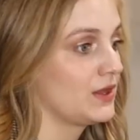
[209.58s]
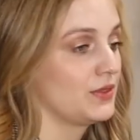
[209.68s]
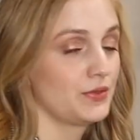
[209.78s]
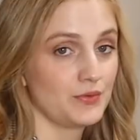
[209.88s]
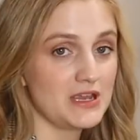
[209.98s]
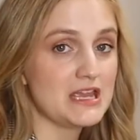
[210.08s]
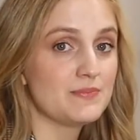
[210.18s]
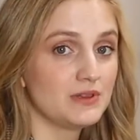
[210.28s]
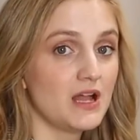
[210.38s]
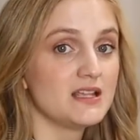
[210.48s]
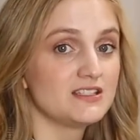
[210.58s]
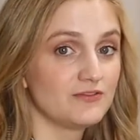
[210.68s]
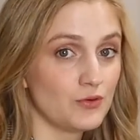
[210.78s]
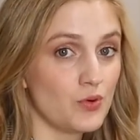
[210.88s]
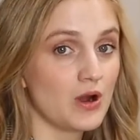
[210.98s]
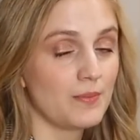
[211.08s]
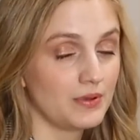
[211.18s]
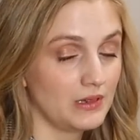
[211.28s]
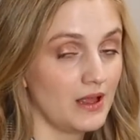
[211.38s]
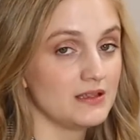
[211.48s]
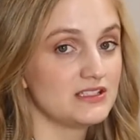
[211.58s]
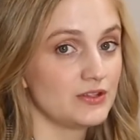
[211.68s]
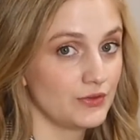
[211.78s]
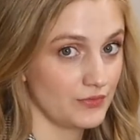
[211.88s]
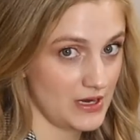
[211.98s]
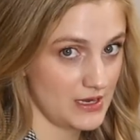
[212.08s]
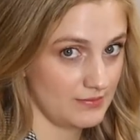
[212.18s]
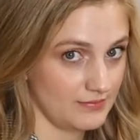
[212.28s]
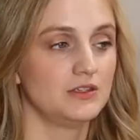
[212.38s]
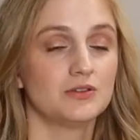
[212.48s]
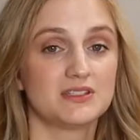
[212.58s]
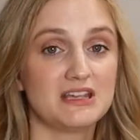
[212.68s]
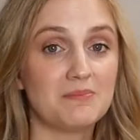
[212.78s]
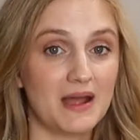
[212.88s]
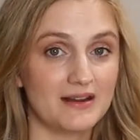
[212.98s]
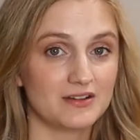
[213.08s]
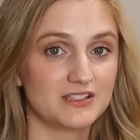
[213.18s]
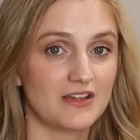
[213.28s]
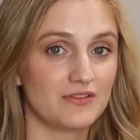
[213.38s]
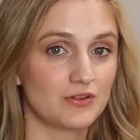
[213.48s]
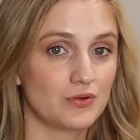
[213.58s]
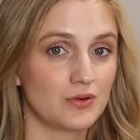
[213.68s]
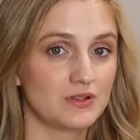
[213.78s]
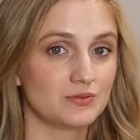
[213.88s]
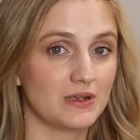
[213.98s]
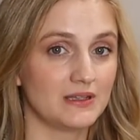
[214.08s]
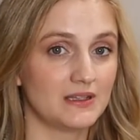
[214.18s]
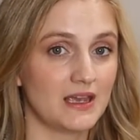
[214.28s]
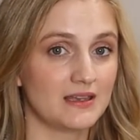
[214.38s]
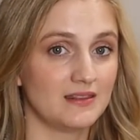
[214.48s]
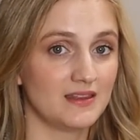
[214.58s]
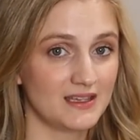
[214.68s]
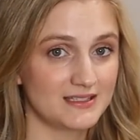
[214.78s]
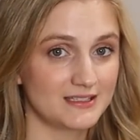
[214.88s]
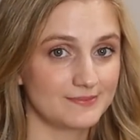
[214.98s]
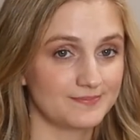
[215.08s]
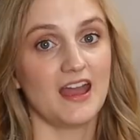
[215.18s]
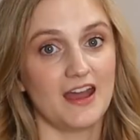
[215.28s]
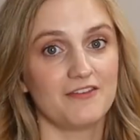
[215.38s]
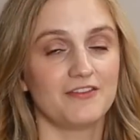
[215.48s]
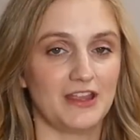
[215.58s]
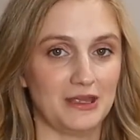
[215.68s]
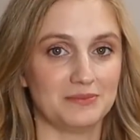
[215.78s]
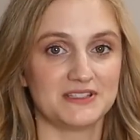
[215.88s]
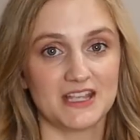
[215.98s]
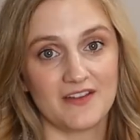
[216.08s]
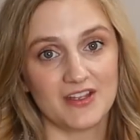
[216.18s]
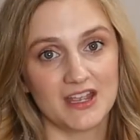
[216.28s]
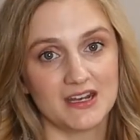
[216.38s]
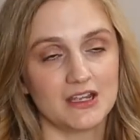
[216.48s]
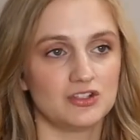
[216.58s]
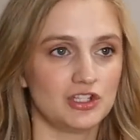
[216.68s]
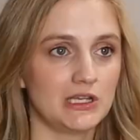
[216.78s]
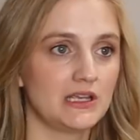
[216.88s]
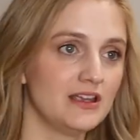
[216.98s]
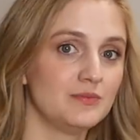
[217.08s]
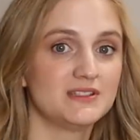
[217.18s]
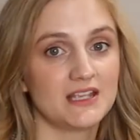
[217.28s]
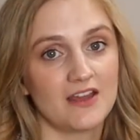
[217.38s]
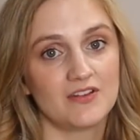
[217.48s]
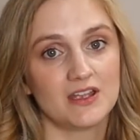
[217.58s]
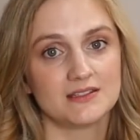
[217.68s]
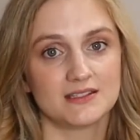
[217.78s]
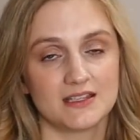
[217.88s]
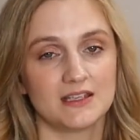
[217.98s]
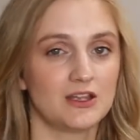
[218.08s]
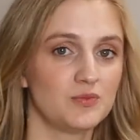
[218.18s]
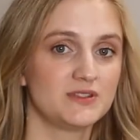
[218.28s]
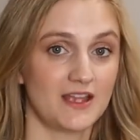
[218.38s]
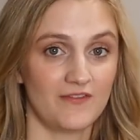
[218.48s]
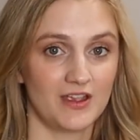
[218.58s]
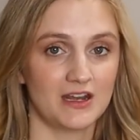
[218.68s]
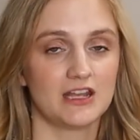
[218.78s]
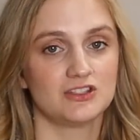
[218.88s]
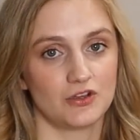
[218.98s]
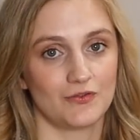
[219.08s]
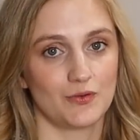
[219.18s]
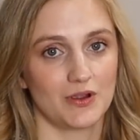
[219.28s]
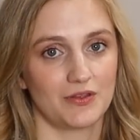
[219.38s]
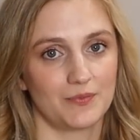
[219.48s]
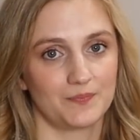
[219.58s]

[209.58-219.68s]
3 plus 4 plus 3. You'll see minor 7th chords written like this: F M7, G M7, C M7, and so forth.